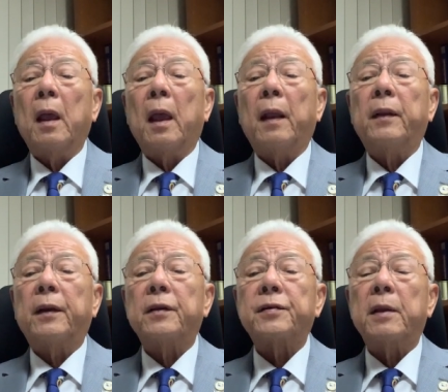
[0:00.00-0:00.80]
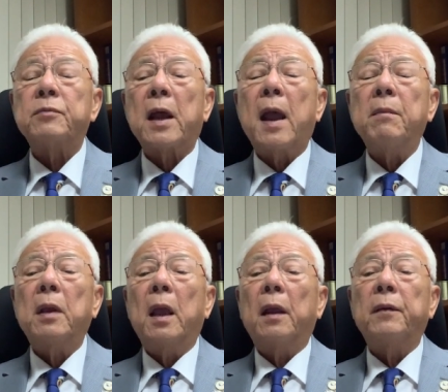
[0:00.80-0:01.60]
And at the same
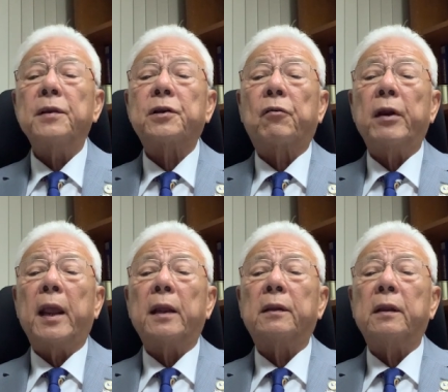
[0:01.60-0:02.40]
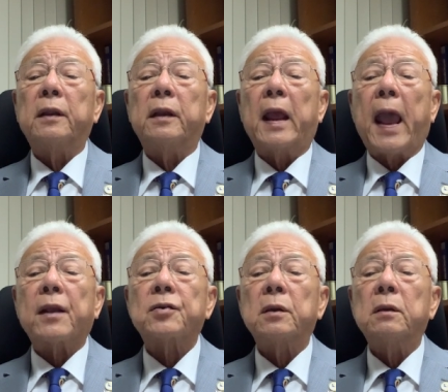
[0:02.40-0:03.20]
time, this created the, the
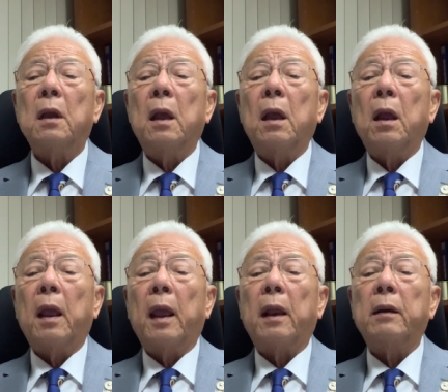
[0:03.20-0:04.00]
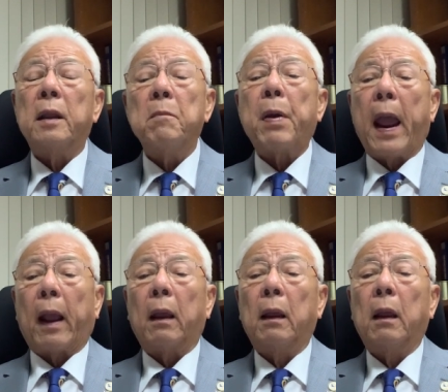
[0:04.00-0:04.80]
action and
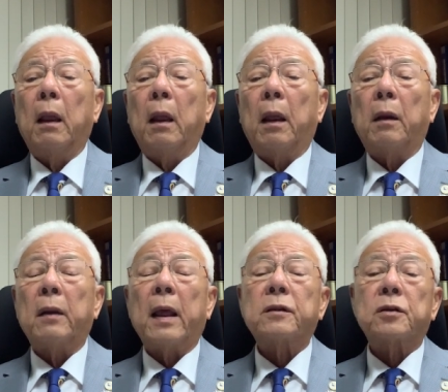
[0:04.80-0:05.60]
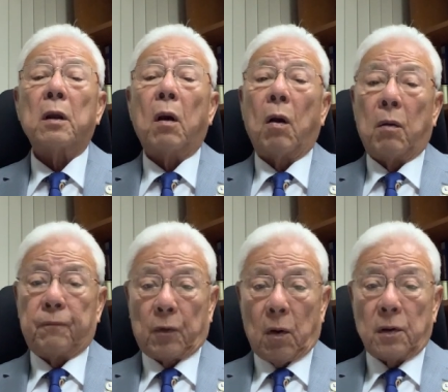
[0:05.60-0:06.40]
impact. And that's,
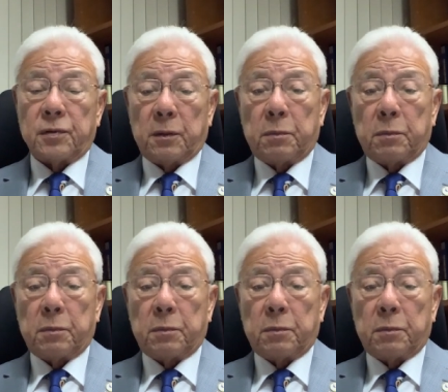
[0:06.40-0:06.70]
of course, is